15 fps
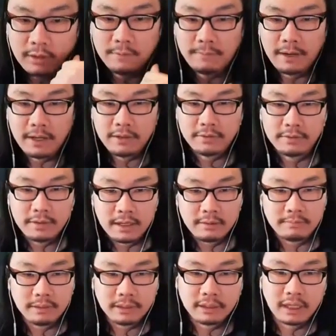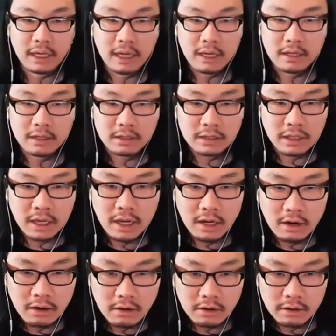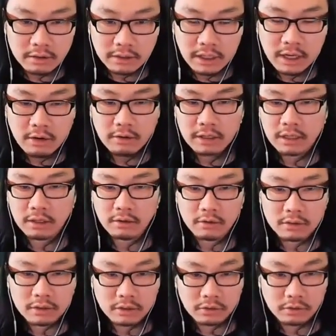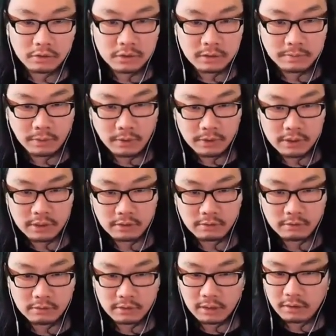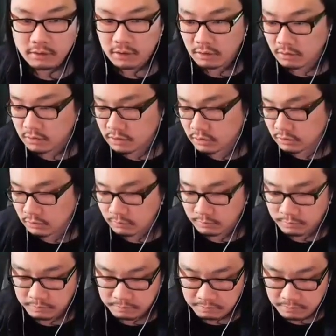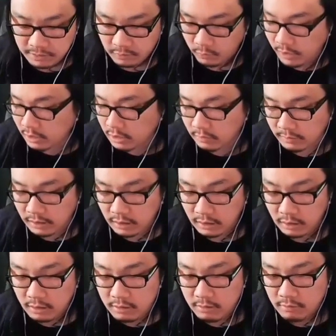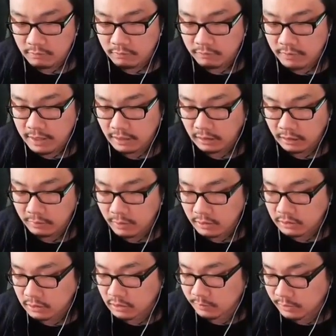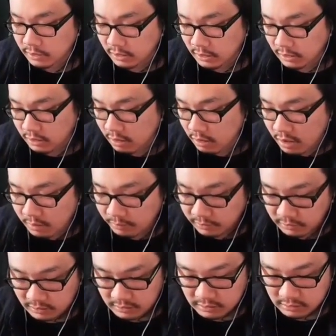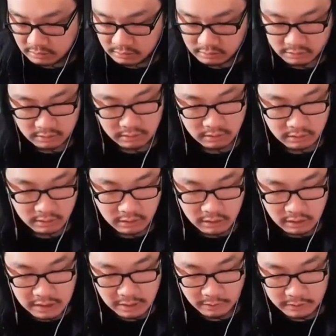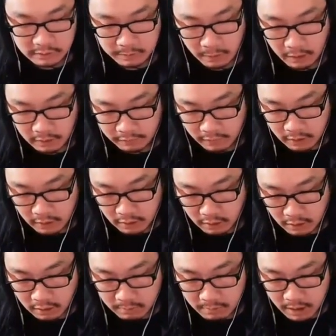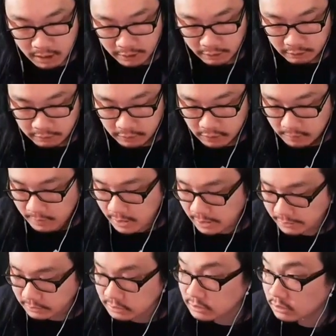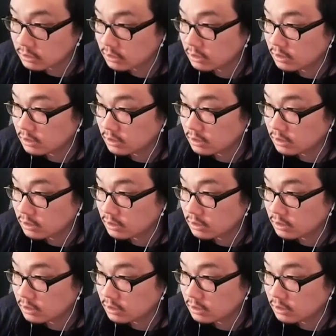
But they, but they they are they are here to support you. They're here to be welcoming, friendly parts of the community. They are not police. That was part of our our motto for the mods,